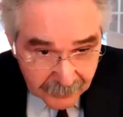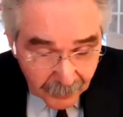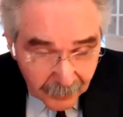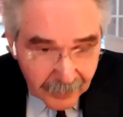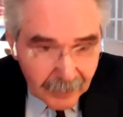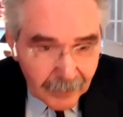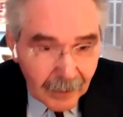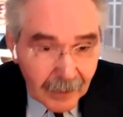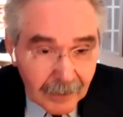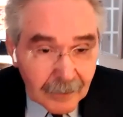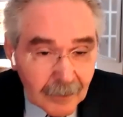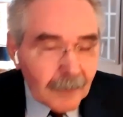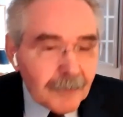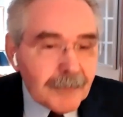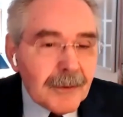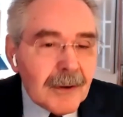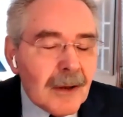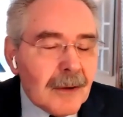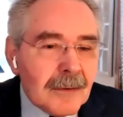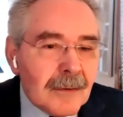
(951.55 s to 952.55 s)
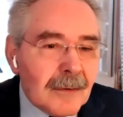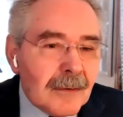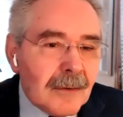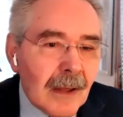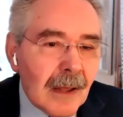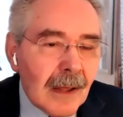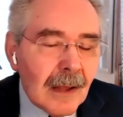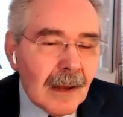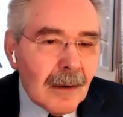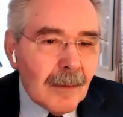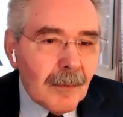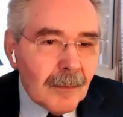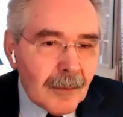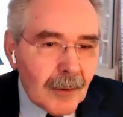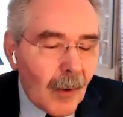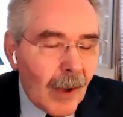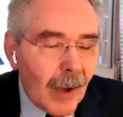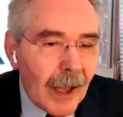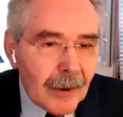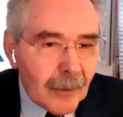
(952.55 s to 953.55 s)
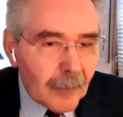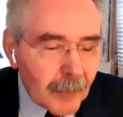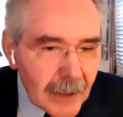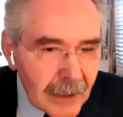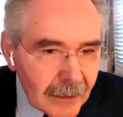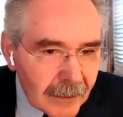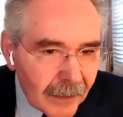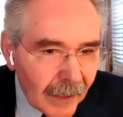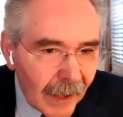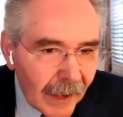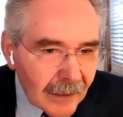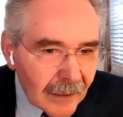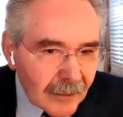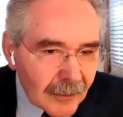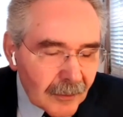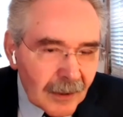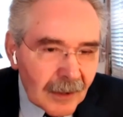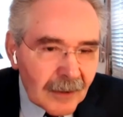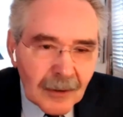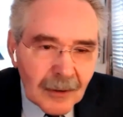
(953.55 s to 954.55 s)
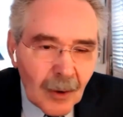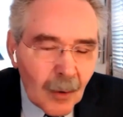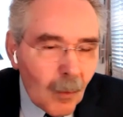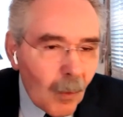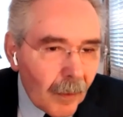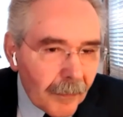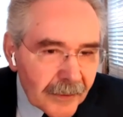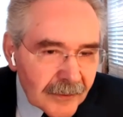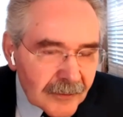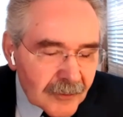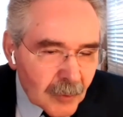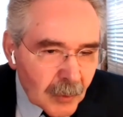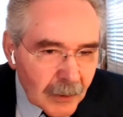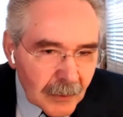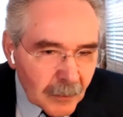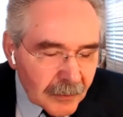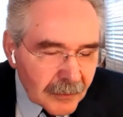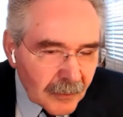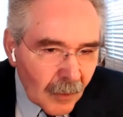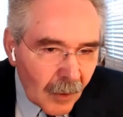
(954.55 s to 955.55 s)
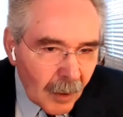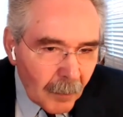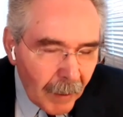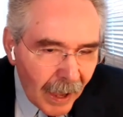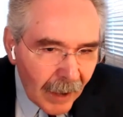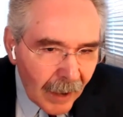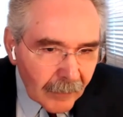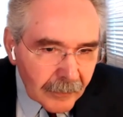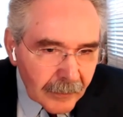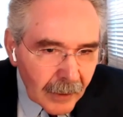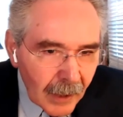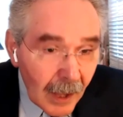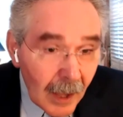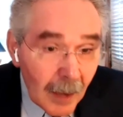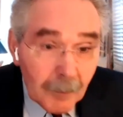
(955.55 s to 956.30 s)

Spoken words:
So that, you know, if you didn't know how to read that, you didn't know what this tweet was all about.